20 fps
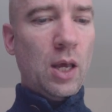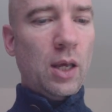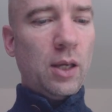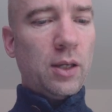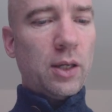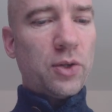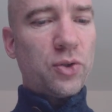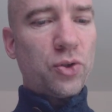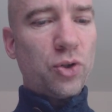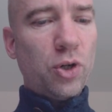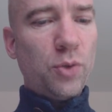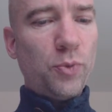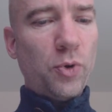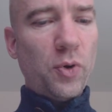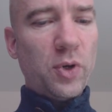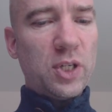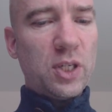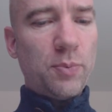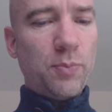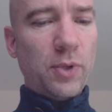Asromo
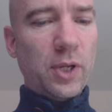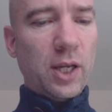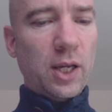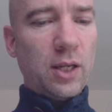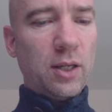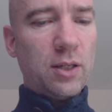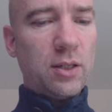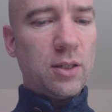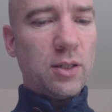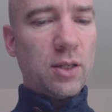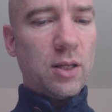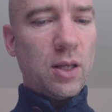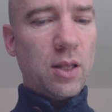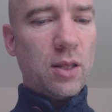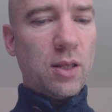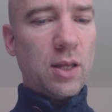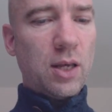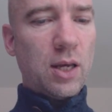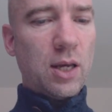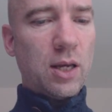explains
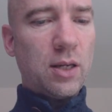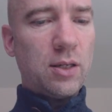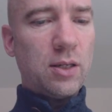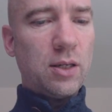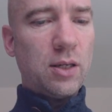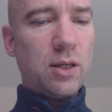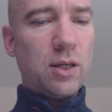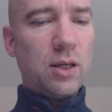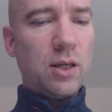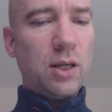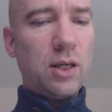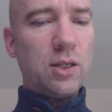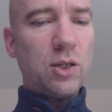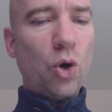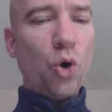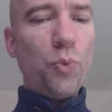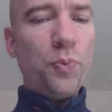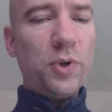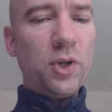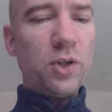that his
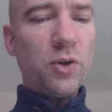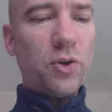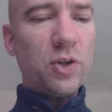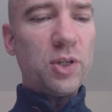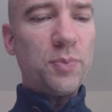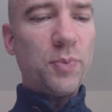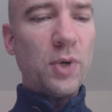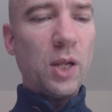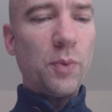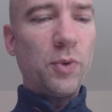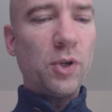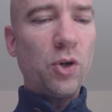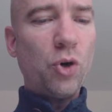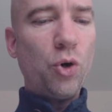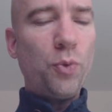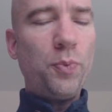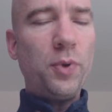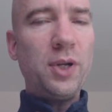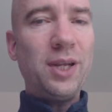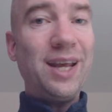Open Door spell will
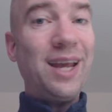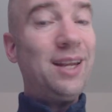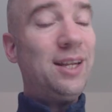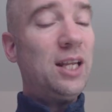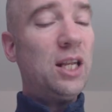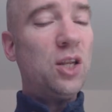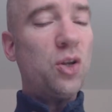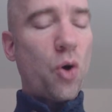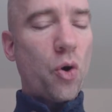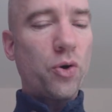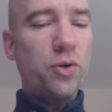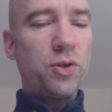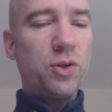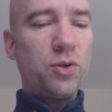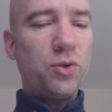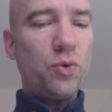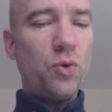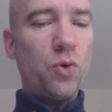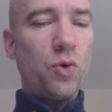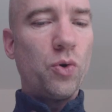open any locked
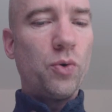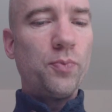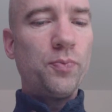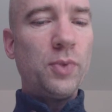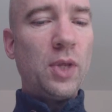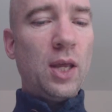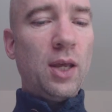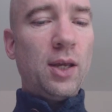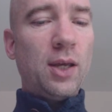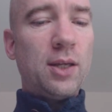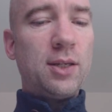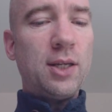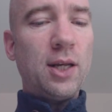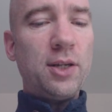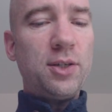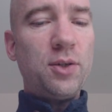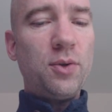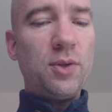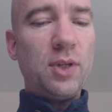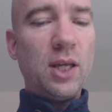door. It
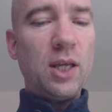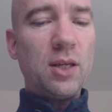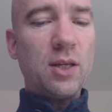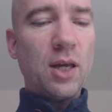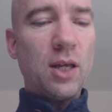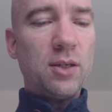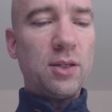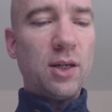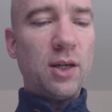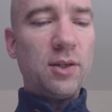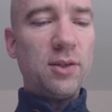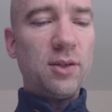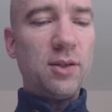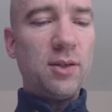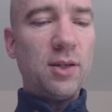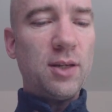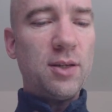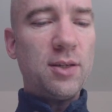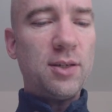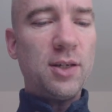tells you the incantation
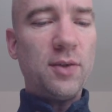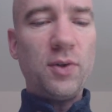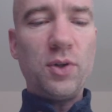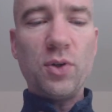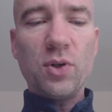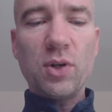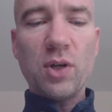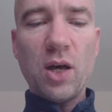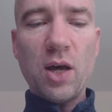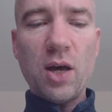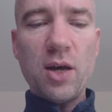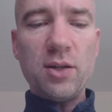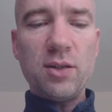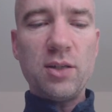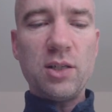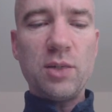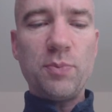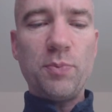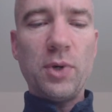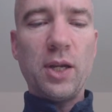necessary to cast the
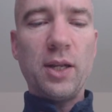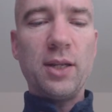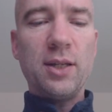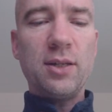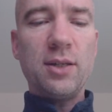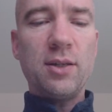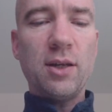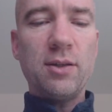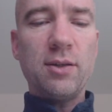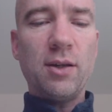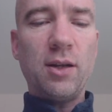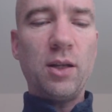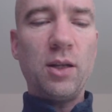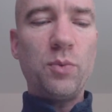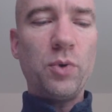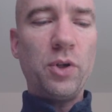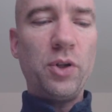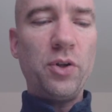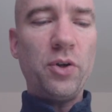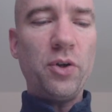spell and says that it
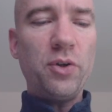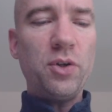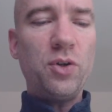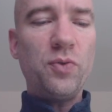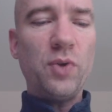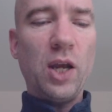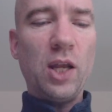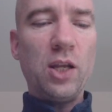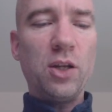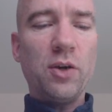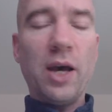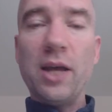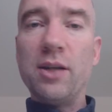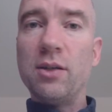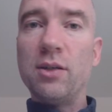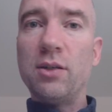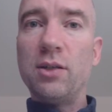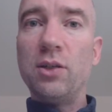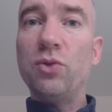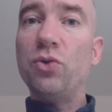will not drain your
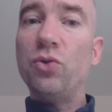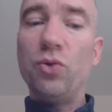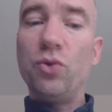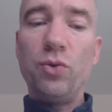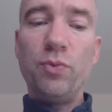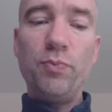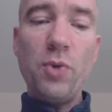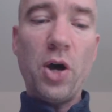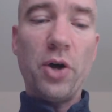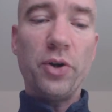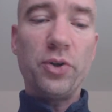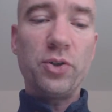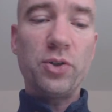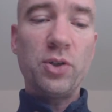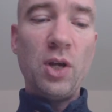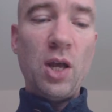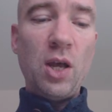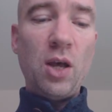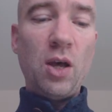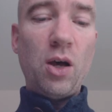energy too much.
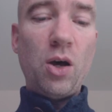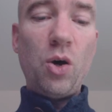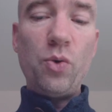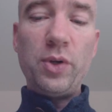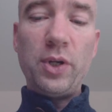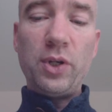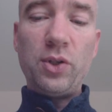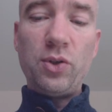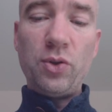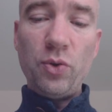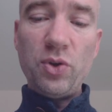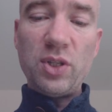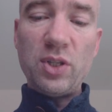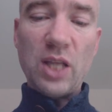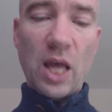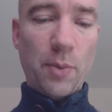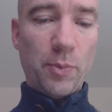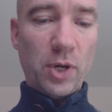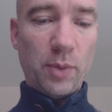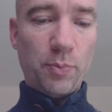Only 2
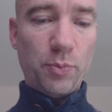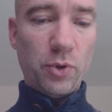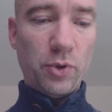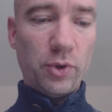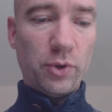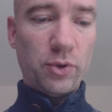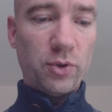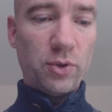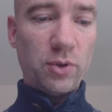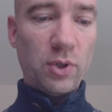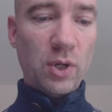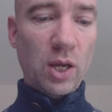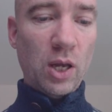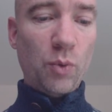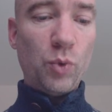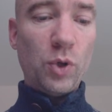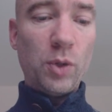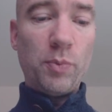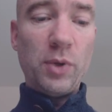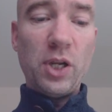stamina points
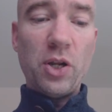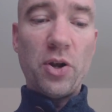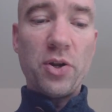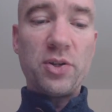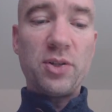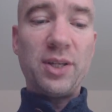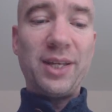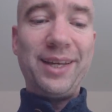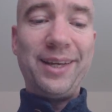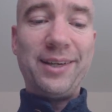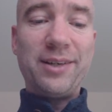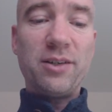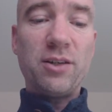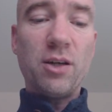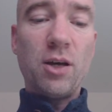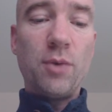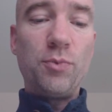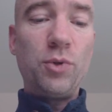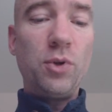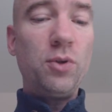will be lost each
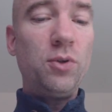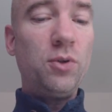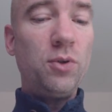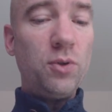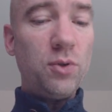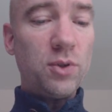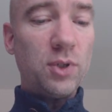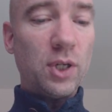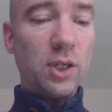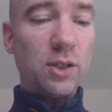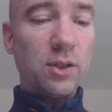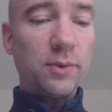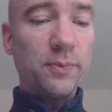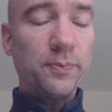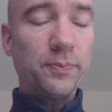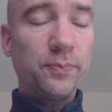time you use it.